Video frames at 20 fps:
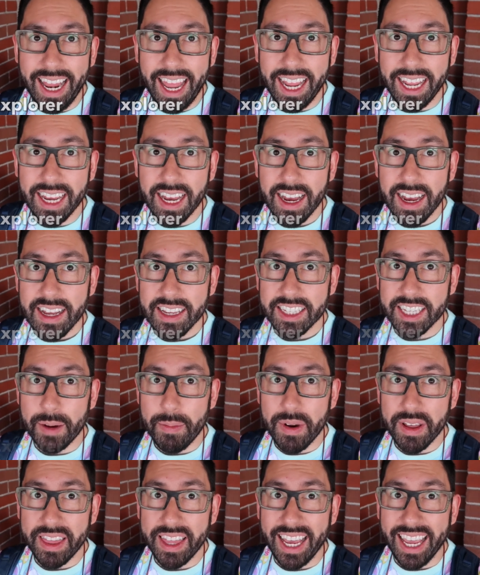eating
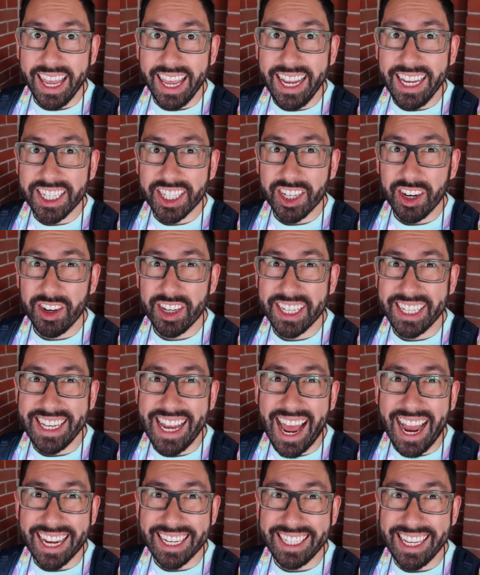some of the Easter
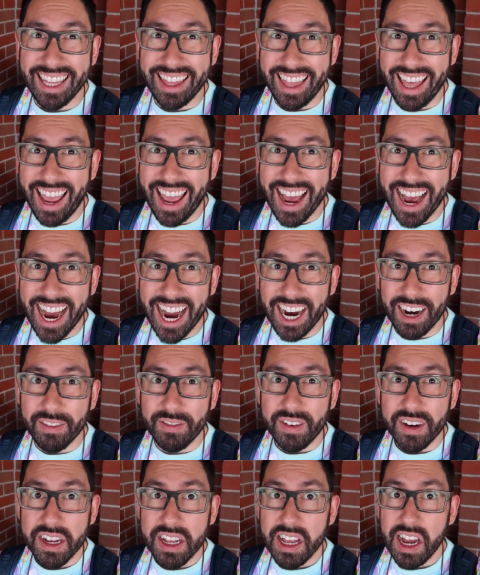snacks that they have.
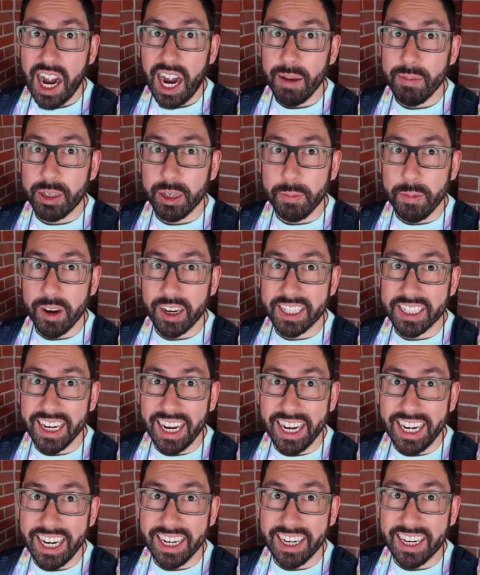I'm super
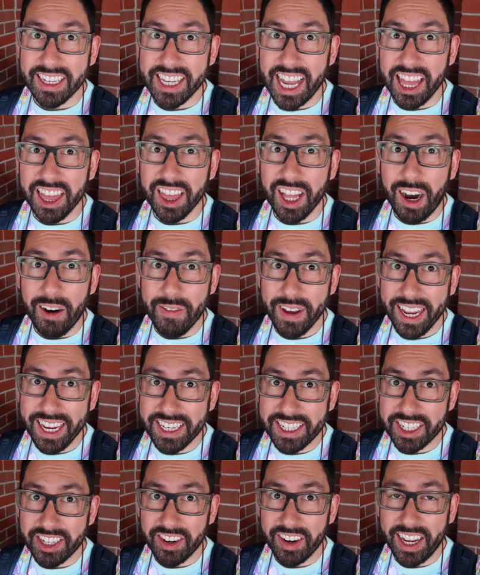excited because I love
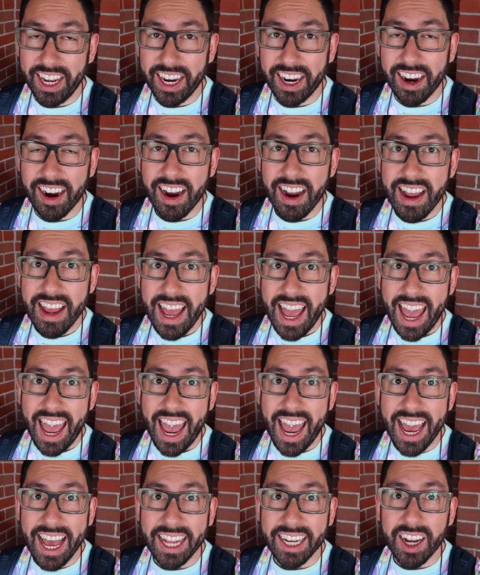Easter here.
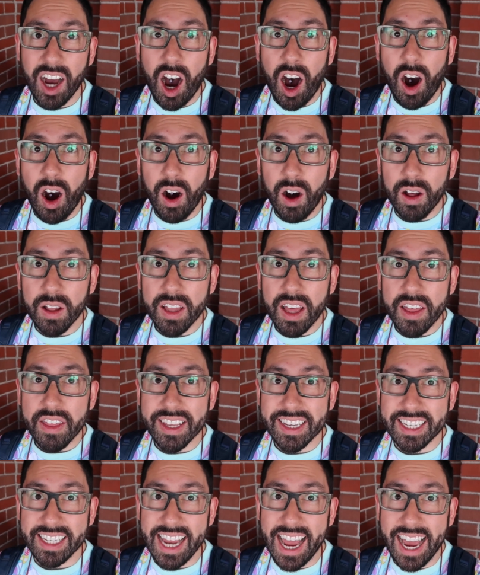And all the
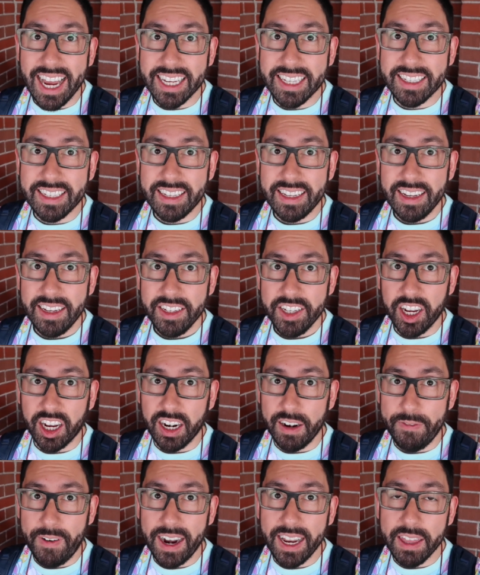snacks you're
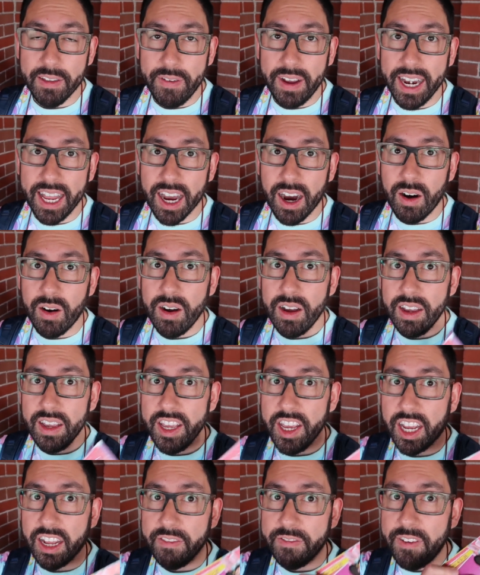going to find in the video,
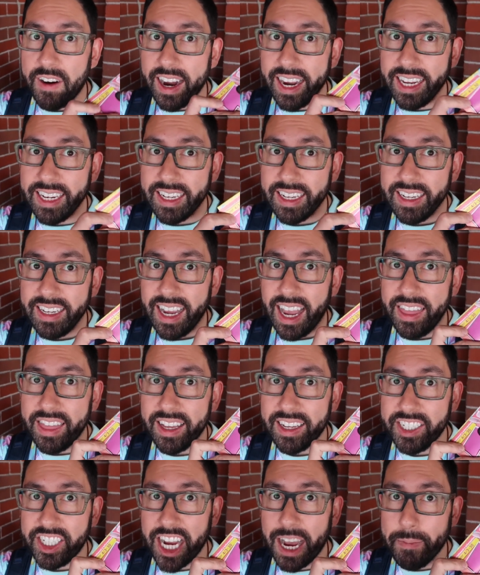you can find in
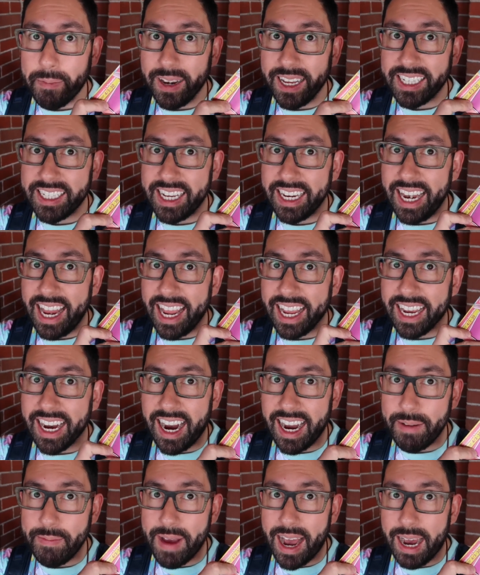the Japanese Today
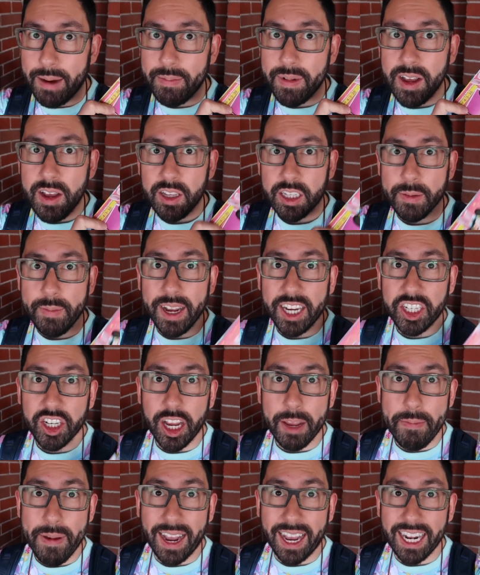guide map. So make sure
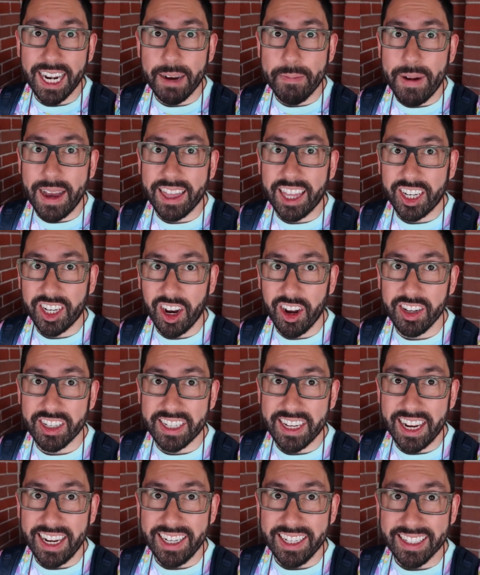you pick it up at the
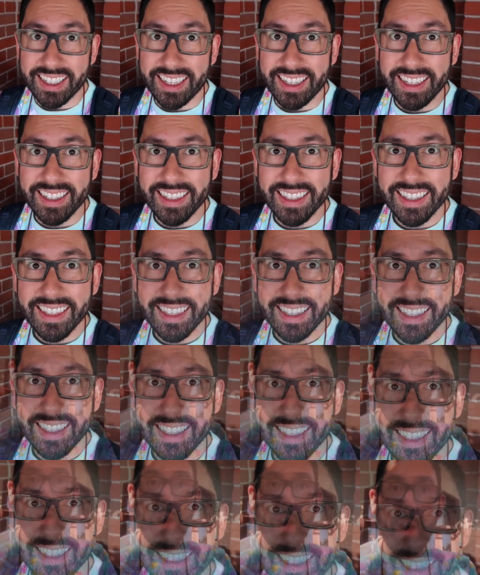turnstiles.
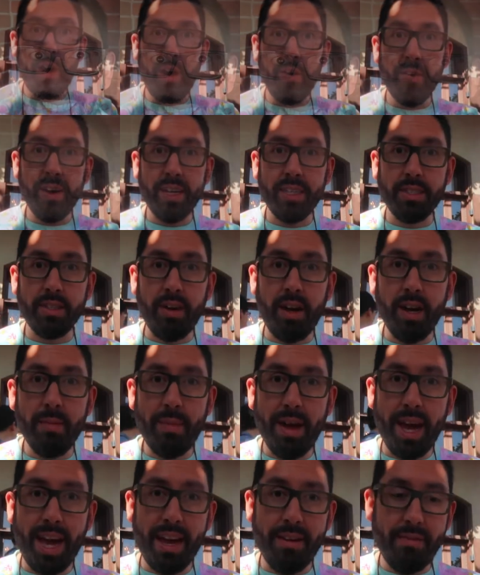All right, so I'm
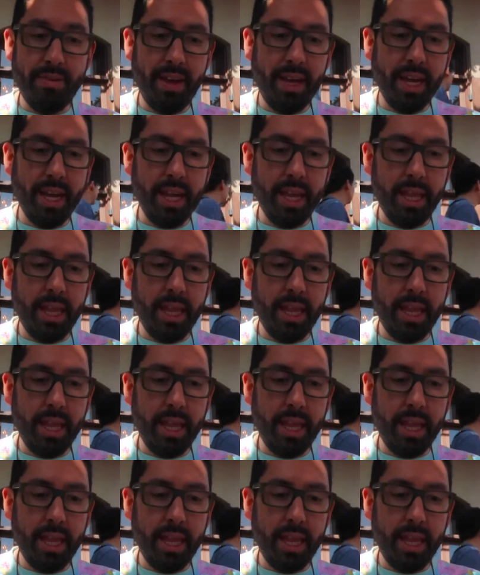having